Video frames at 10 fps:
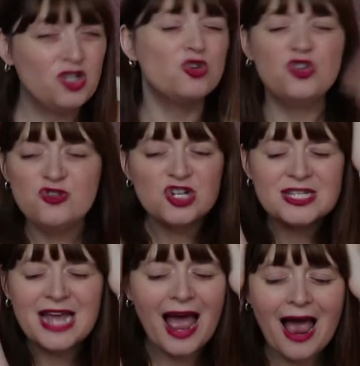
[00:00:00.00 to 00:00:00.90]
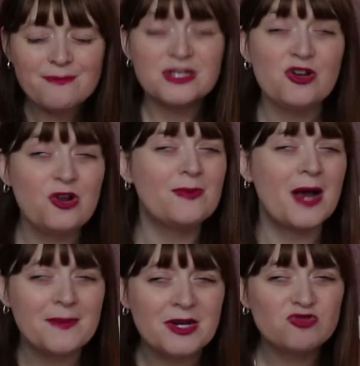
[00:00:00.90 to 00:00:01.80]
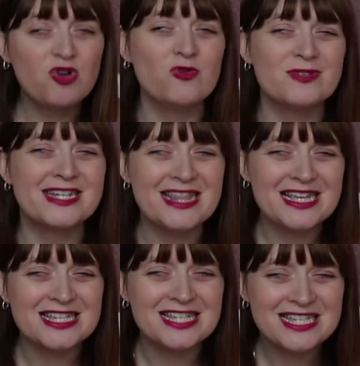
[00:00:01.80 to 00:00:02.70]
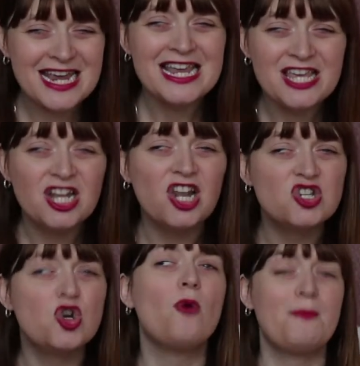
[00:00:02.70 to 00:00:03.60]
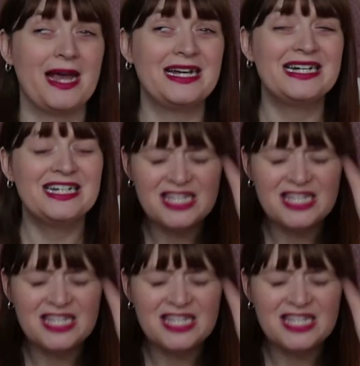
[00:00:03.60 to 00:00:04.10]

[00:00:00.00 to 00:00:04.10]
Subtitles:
You just absolutely become engrossed in this singular topic,